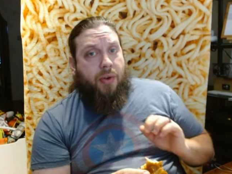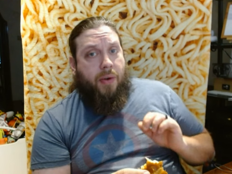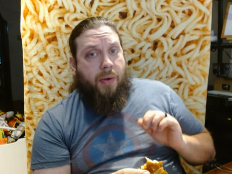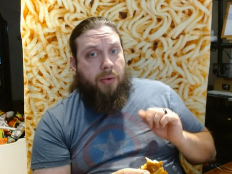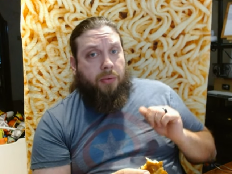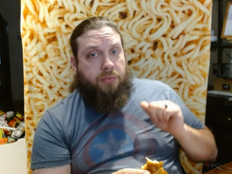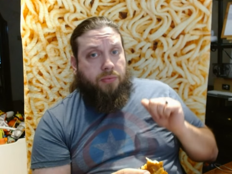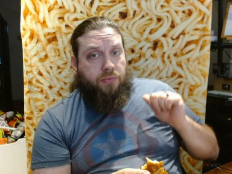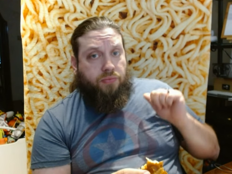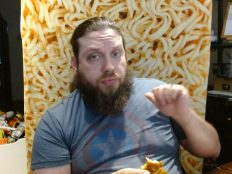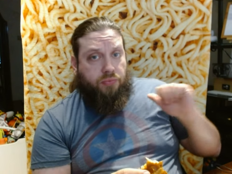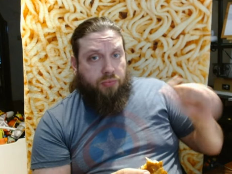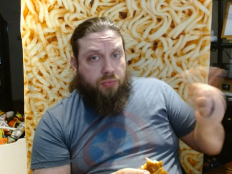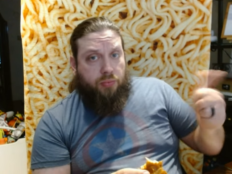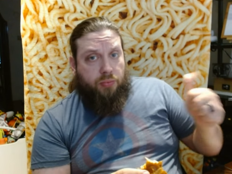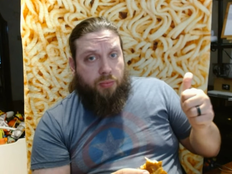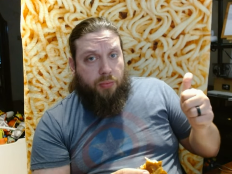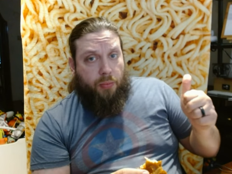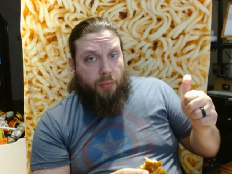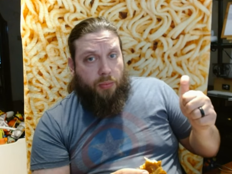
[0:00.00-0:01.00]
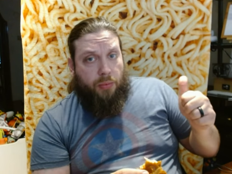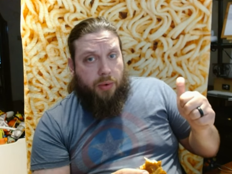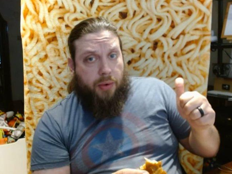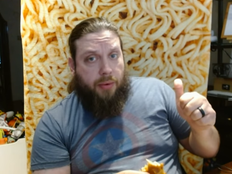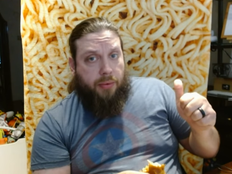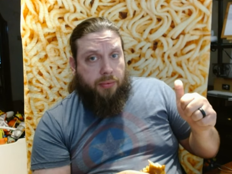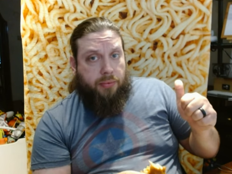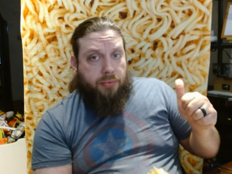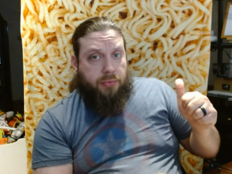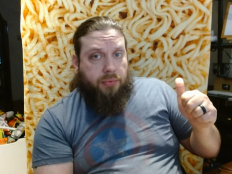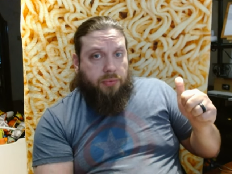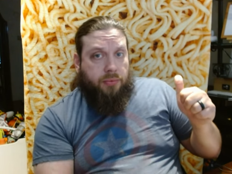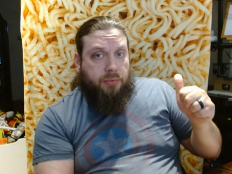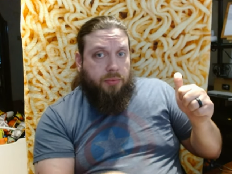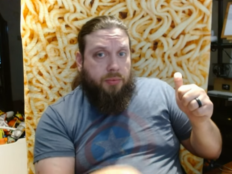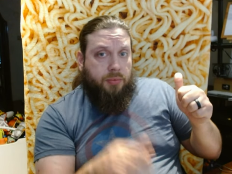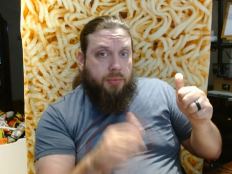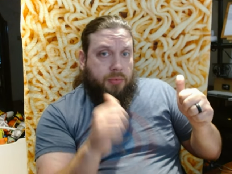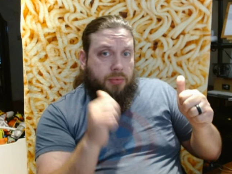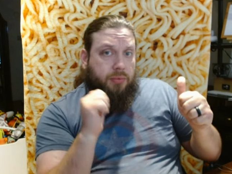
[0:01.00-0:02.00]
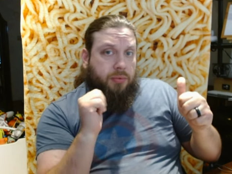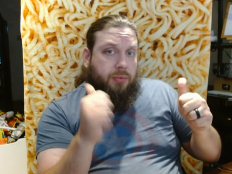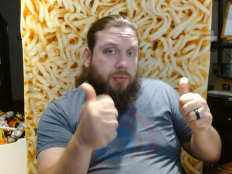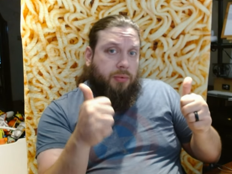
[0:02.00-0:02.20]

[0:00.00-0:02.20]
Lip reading: Nothing is said.